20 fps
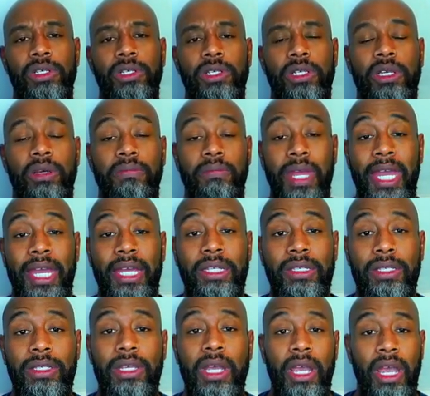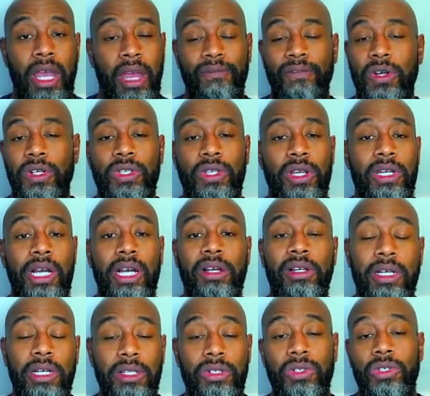commands, at first they're not going
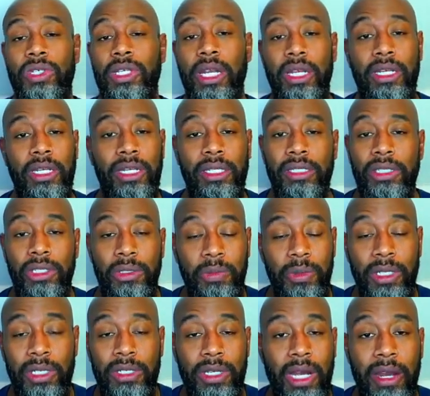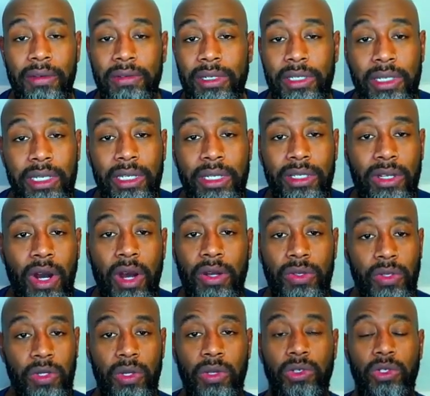to understand English because obviously
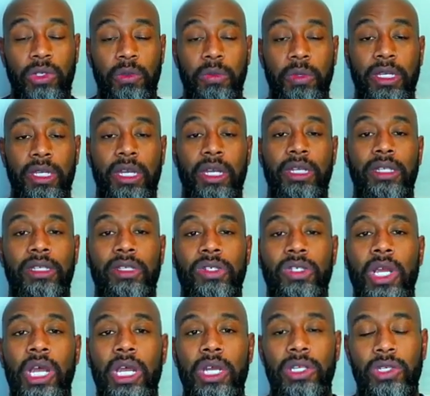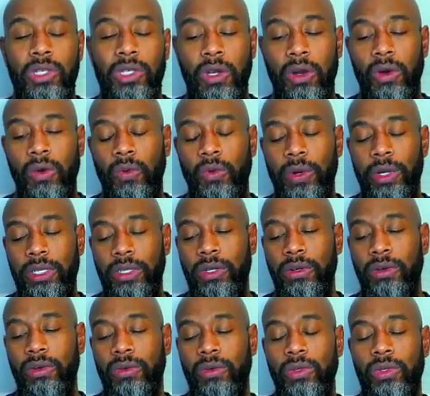dogs don't speak English. So when
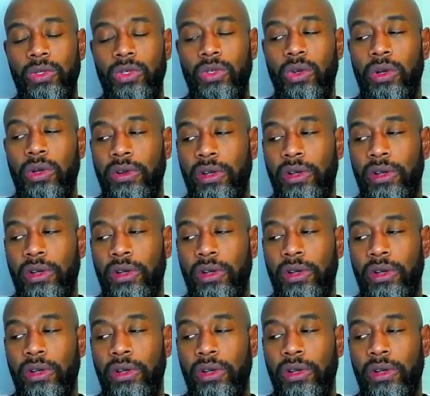you sort of